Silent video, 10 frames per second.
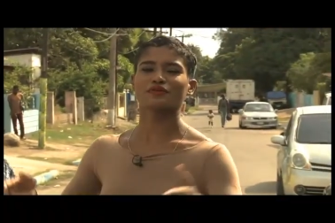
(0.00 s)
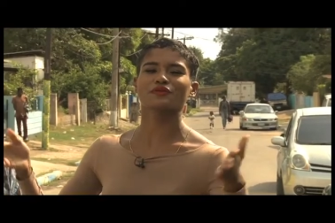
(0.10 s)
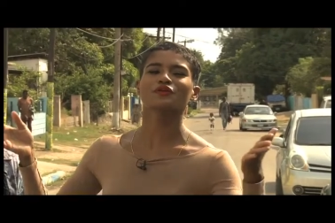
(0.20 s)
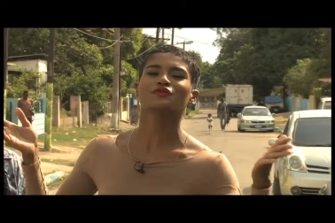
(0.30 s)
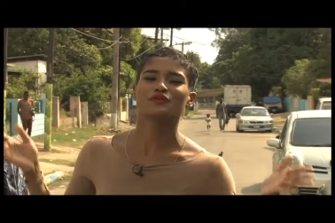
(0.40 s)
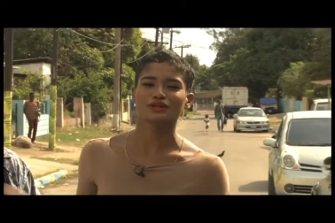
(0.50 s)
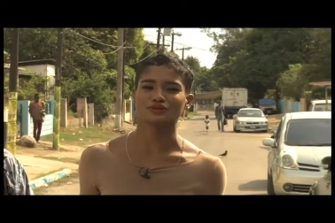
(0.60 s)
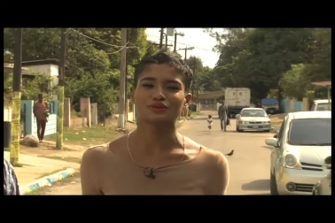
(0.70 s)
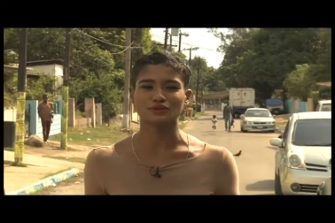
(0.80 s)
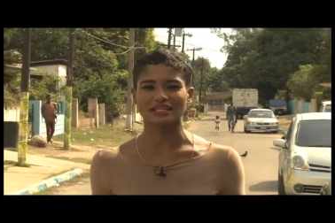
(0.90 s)
to our few
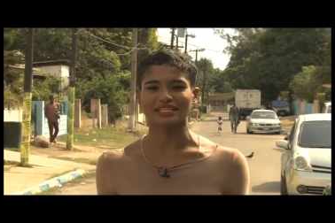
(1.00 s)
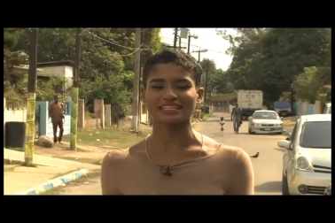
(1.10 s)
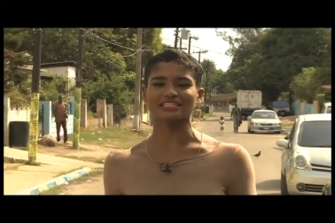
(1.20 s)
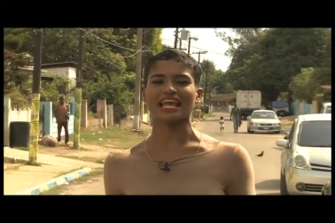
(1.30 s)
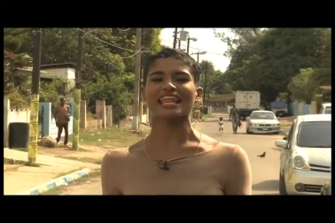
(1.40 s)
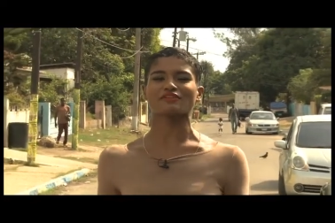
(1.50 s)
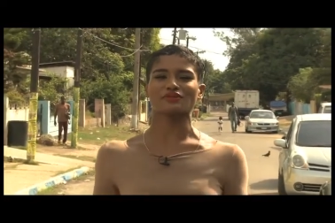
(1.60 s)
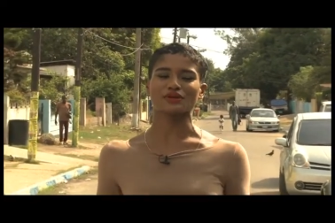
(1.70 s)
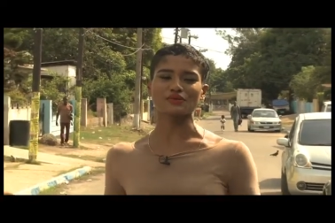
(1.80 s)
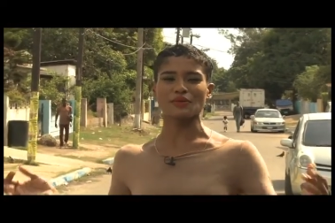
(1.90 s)
viewers who tune in each and
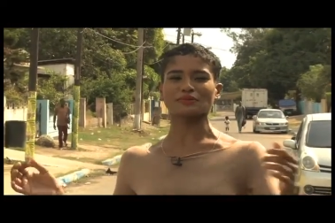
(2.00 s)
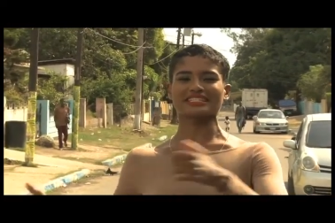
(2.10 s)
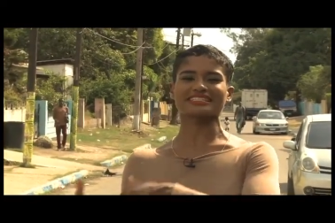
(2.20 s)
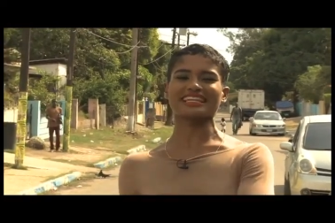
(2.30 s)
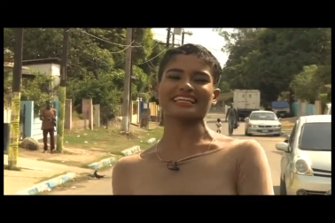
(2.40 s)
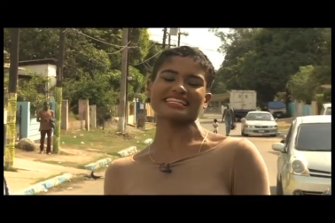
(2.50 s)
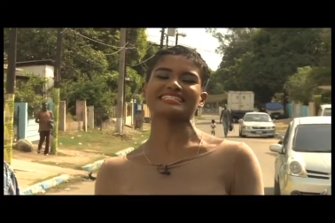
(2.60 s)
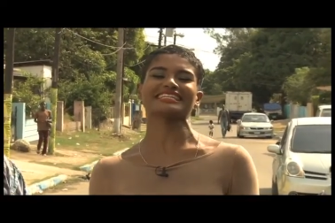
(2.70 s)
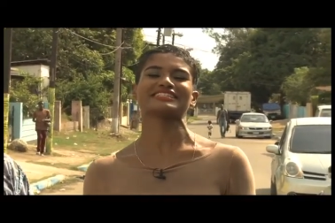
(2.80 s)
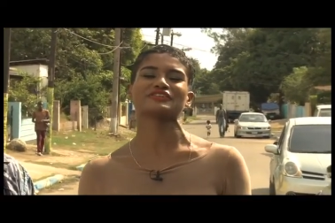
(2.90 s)
every week. Remember to select
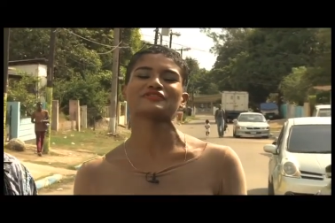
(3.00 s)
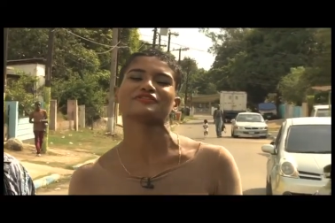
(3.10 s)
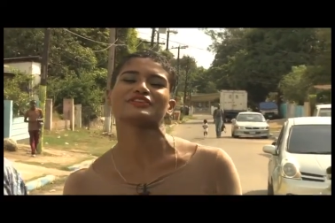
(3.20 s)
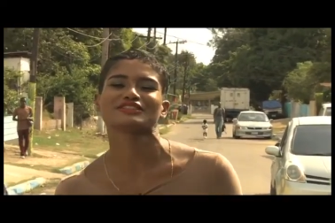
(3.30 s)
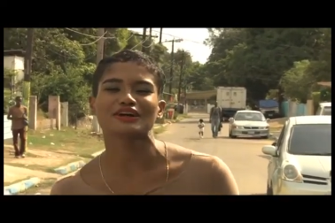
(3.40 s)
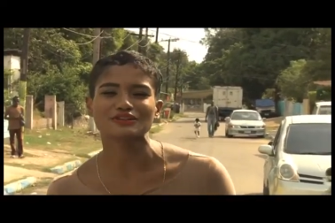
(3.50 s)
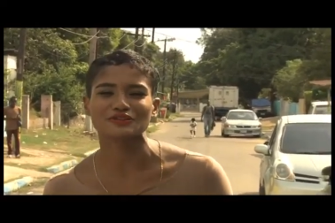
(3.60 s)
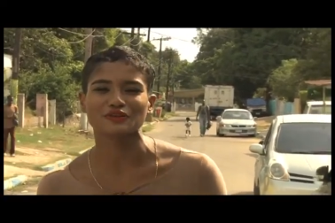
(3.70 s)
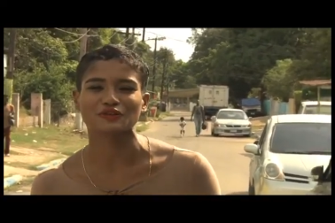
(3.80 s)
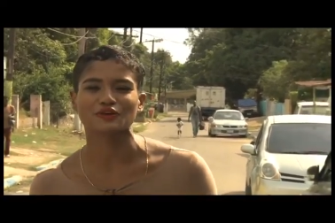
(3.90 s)
and text your favorite song to
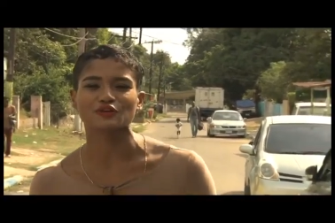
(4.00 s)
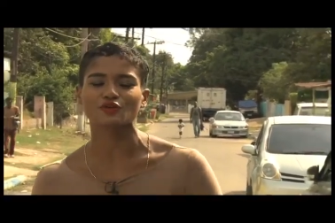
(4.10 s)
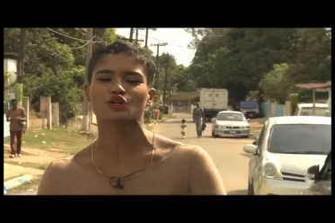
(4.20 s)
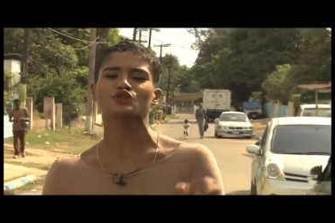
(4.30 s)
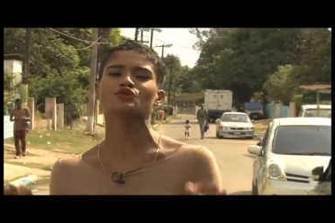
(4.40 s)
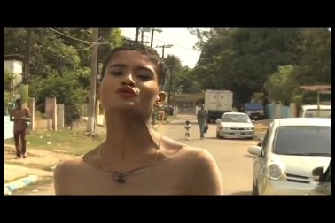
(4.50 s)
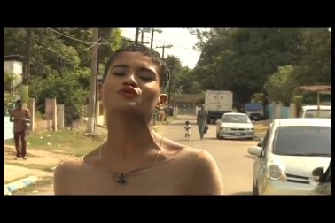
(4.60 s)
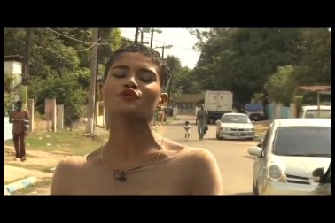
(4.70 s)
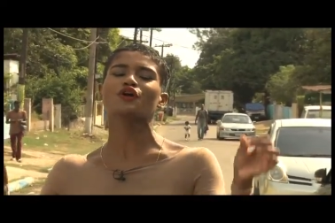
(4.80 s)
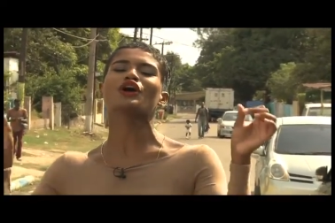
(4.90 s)

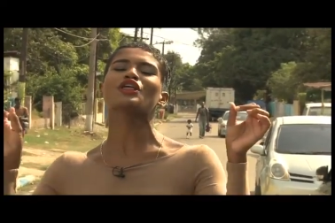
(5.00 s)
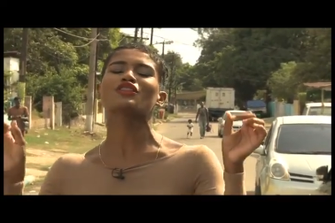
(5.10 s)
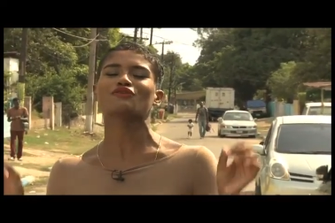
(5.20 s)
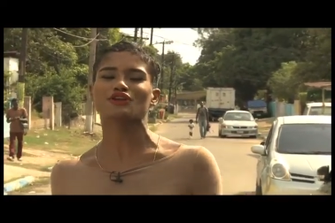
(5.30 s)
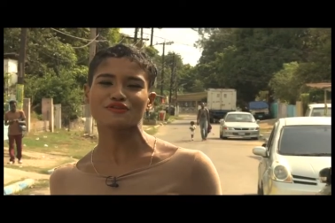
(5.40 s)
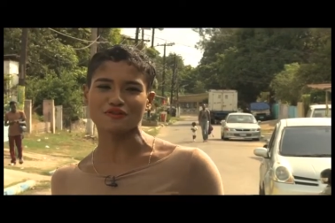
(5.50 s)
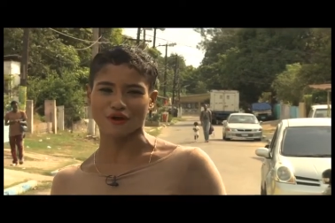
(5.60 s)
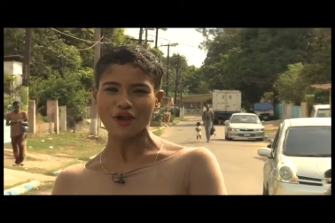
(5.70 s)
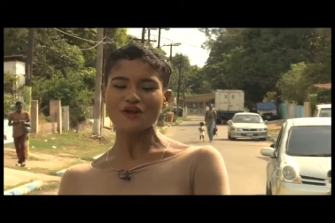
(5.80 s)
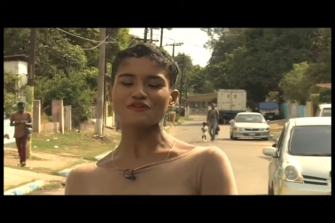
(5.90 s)

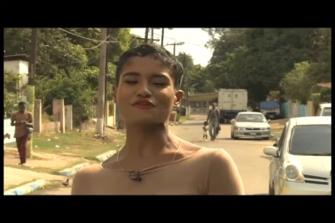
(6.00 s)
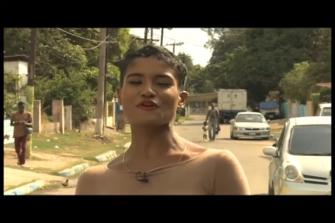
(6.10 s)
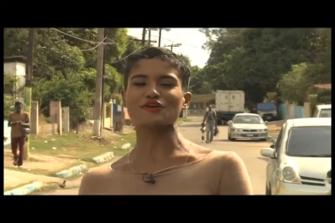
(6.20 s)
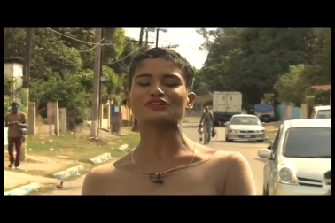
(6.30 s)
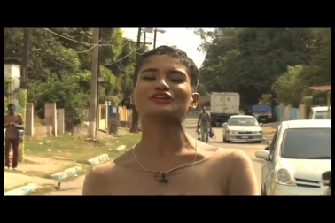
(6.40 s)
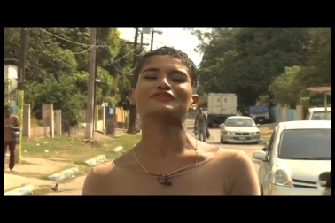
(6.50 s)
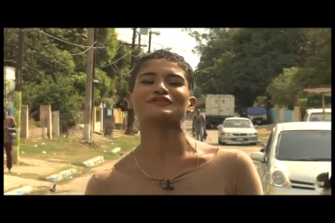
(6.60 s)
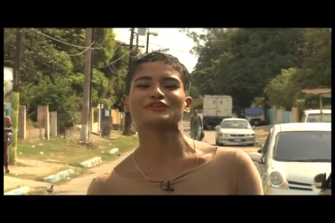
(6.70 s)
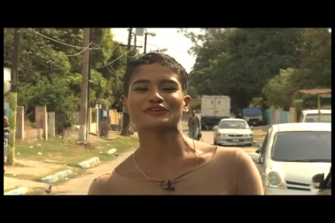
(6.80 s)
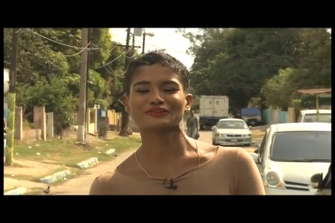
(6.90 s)
444-2434. Vote,
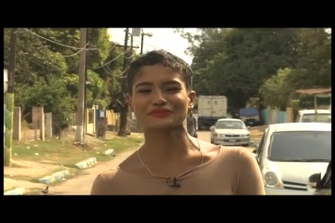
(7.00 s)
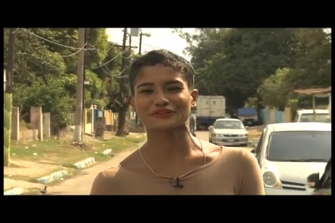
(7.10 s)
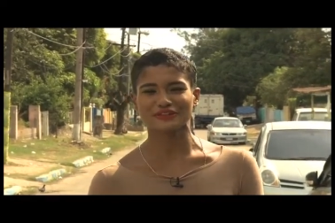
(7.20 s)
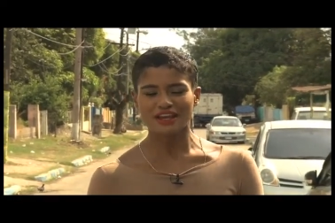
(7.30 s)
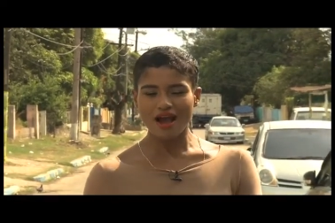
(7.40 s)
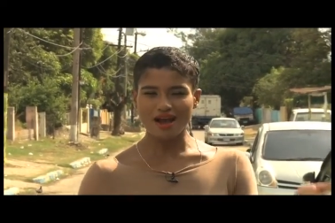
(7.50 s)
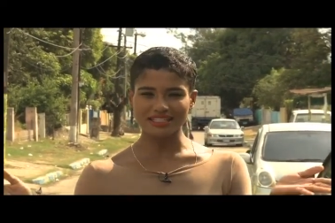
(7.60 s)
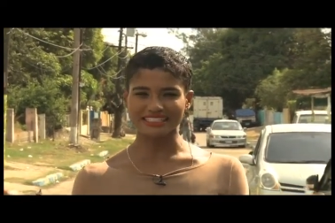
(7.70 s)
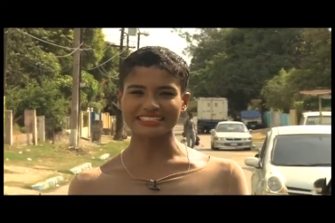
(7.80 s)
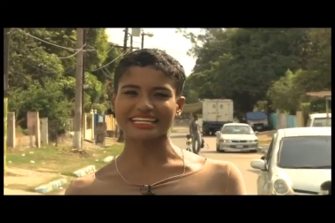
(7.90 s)
vote, vote.
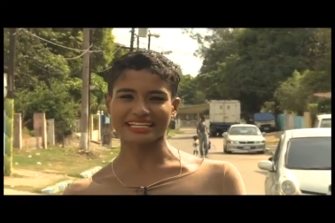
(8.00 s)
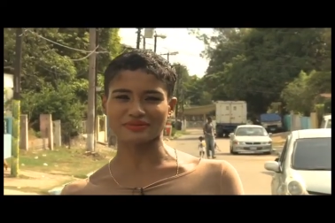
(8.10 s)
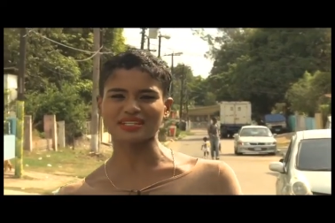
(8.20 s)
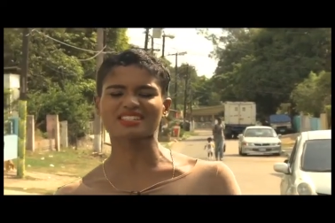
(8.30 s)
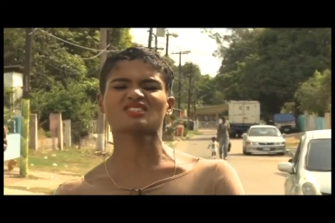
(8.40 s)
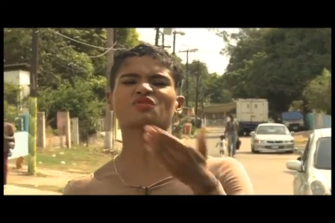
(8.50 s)
Until next week, it's